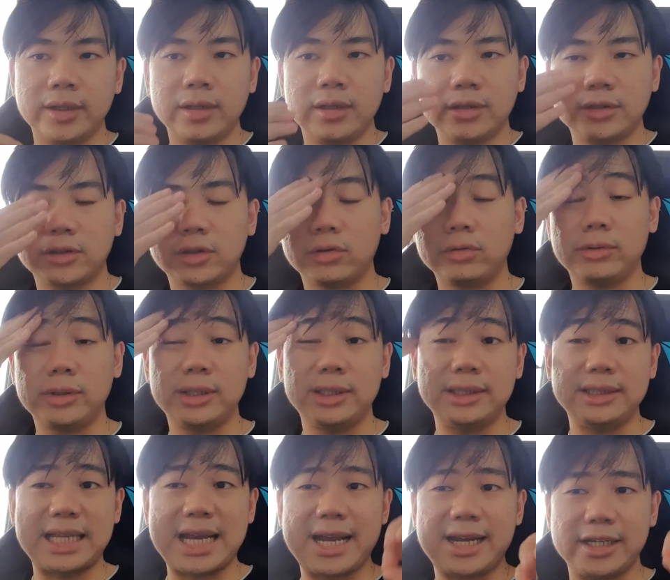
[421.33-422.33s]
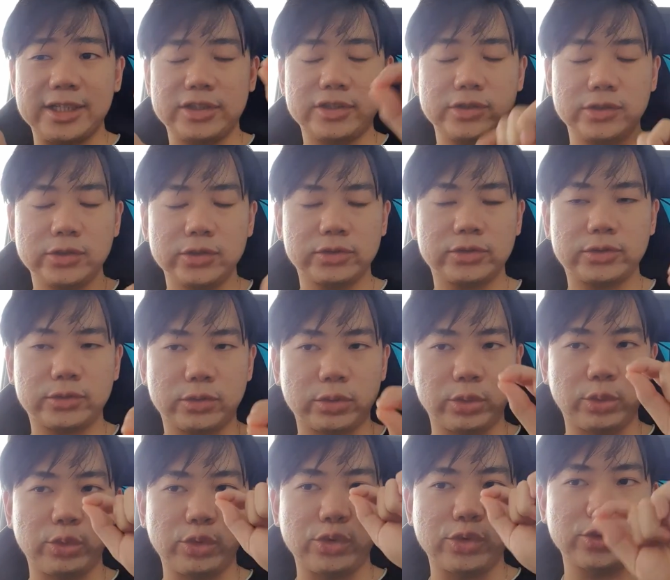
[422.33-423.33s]
so there is used
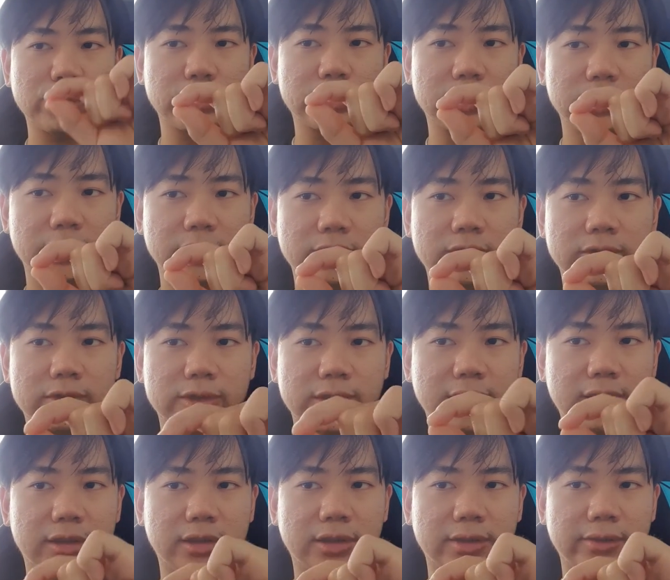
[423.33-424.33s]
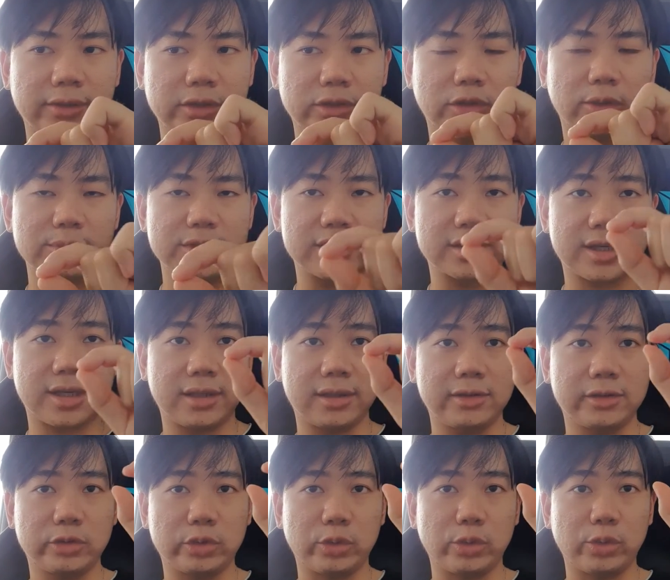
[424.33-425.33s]
to use the domicile
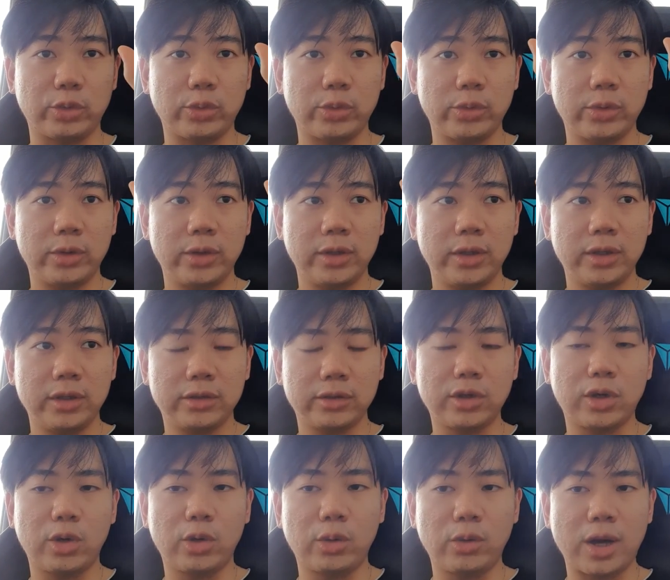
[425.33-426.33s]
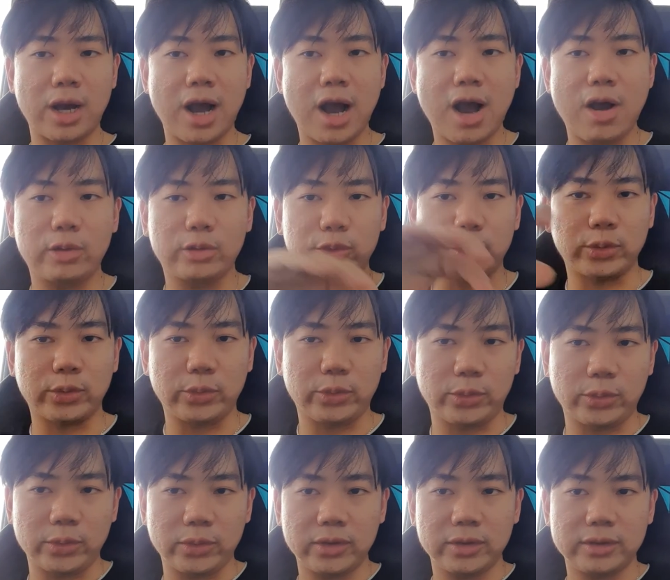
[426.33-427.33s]
to know how to
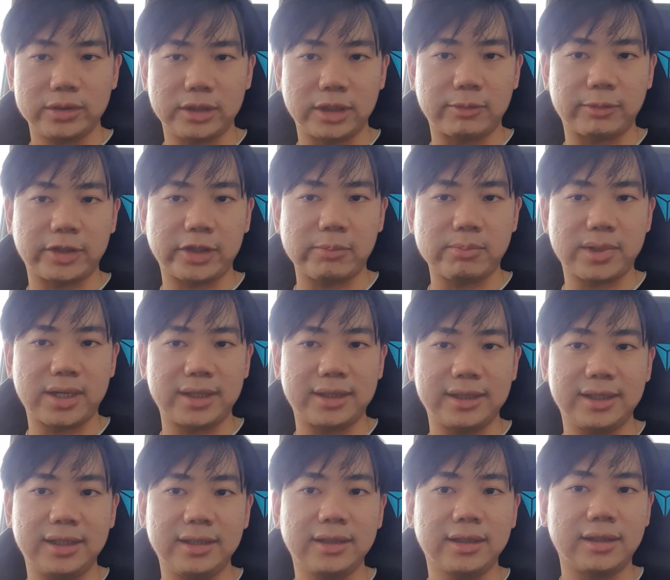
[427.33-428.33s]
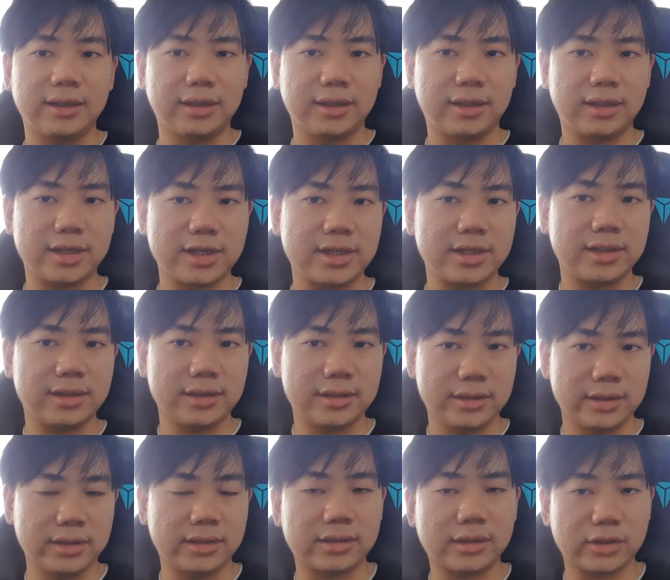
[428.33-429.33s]
determining
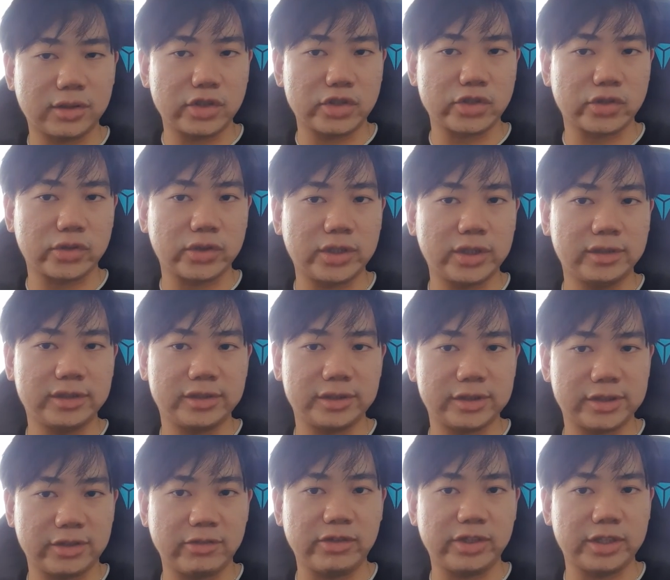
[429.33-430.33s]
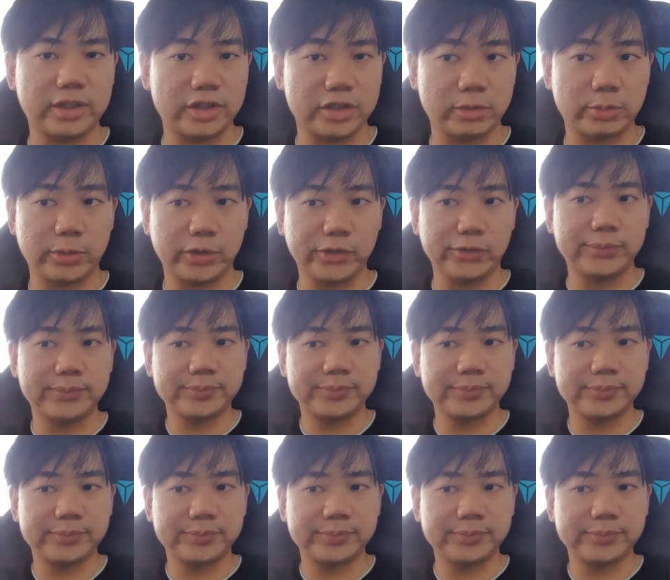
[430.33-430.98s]
international civil dispute.